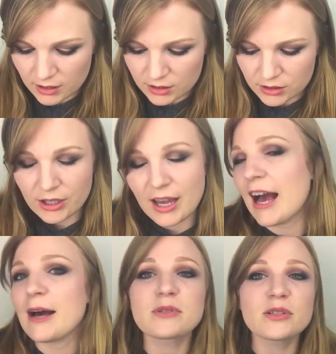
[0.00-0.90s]
So
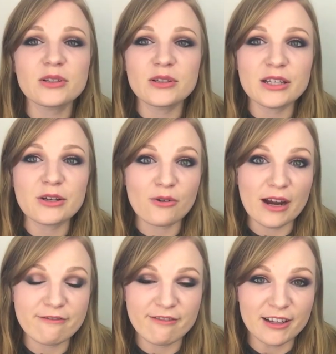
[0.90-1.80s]
absolutely
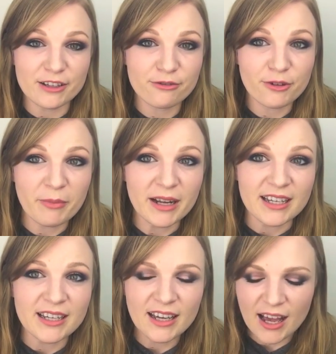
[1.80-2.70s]
great value for
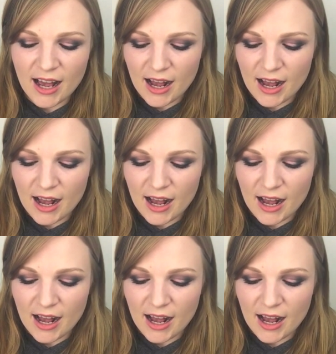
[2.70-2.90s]
money.